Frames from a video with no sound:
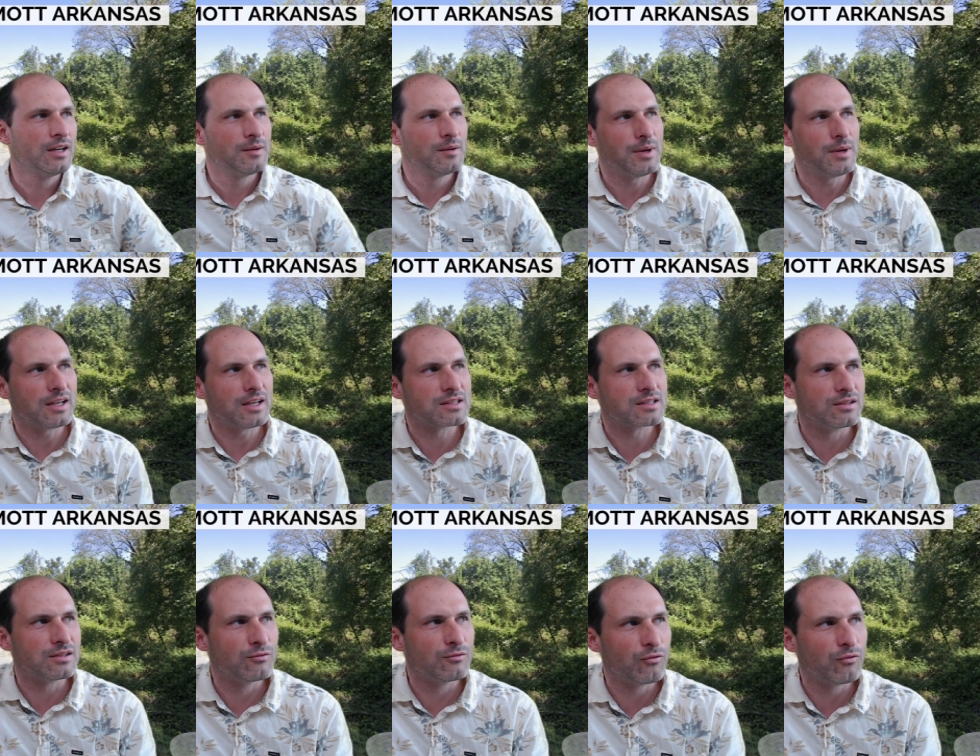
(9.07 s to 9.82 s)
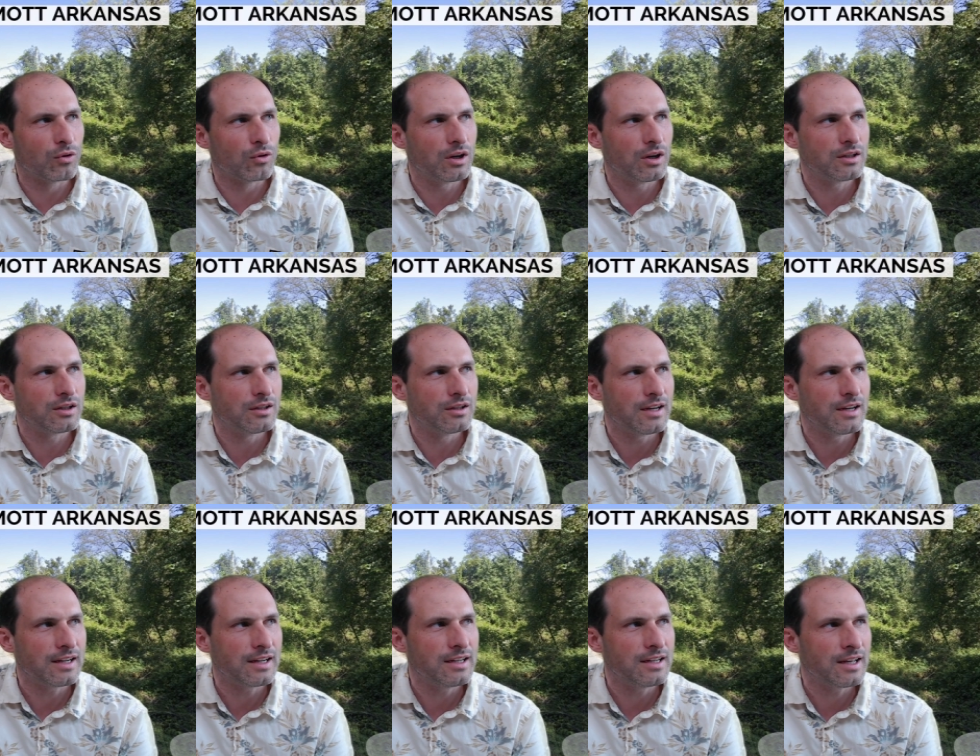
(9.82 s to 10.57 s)
I'm asking
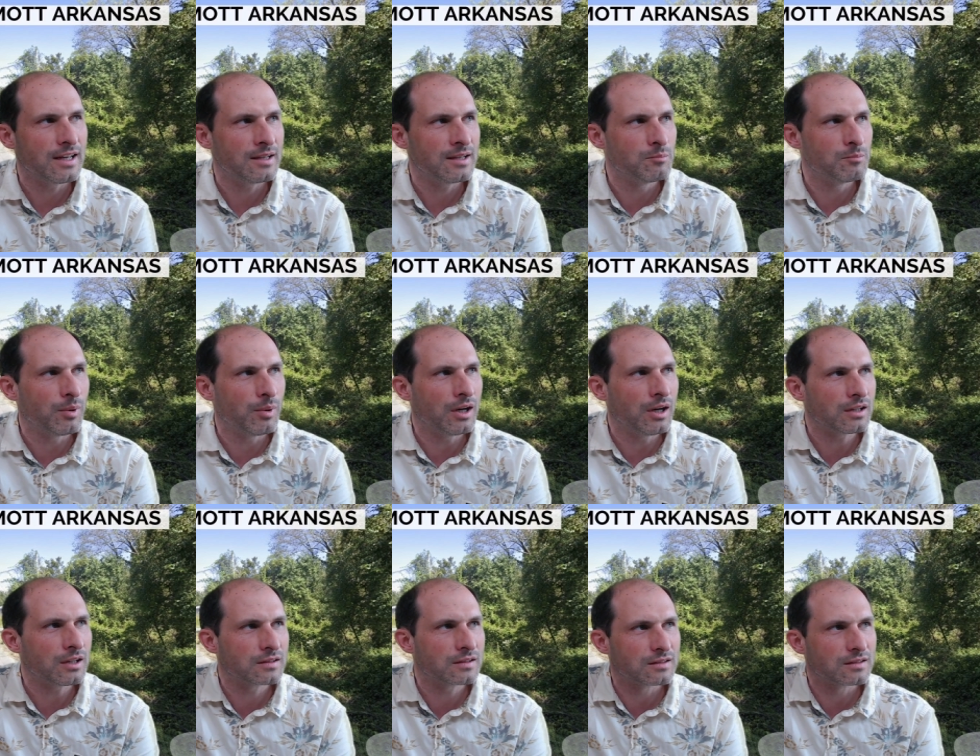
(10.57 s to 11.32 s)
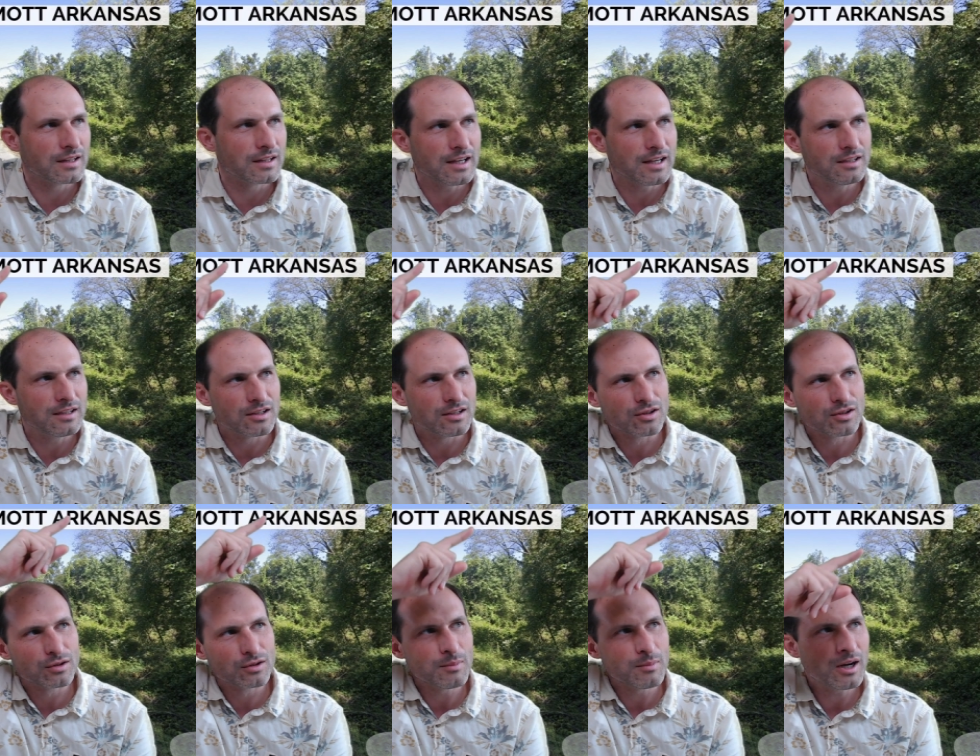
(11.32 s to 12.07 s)
499 bucks, land in
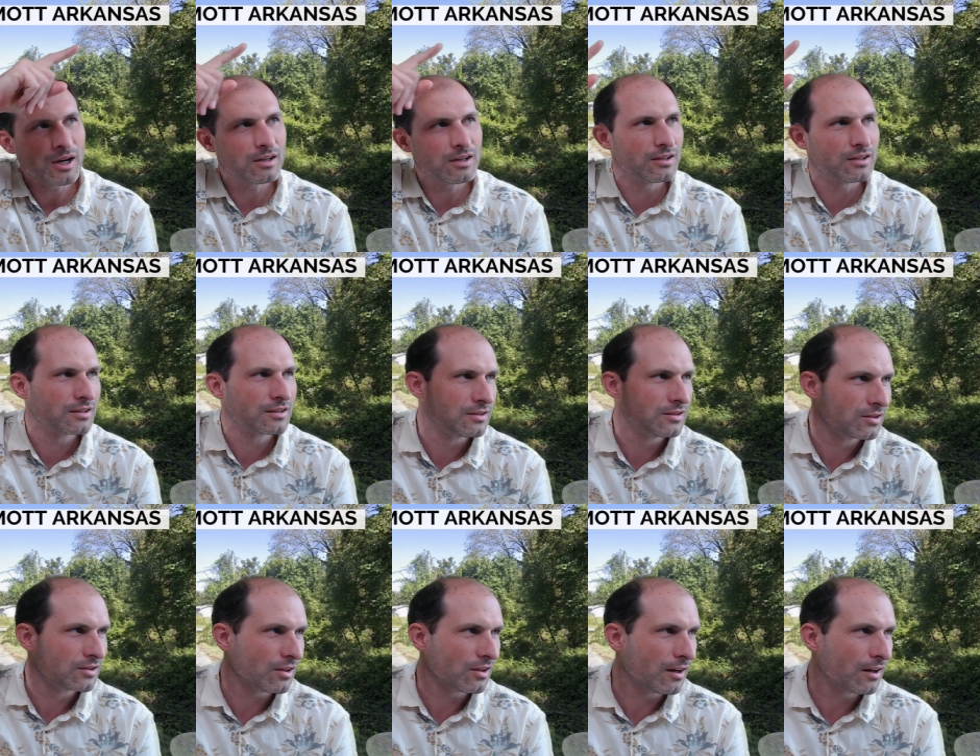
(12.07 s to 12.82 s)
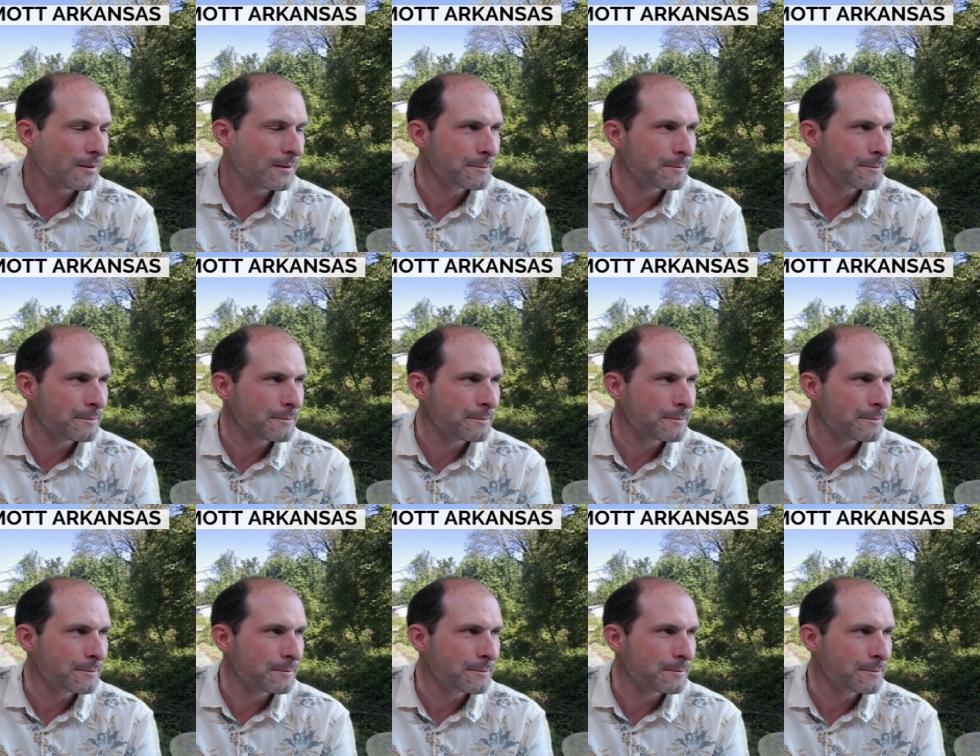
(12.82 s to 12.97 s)
Dermott, Arkansas.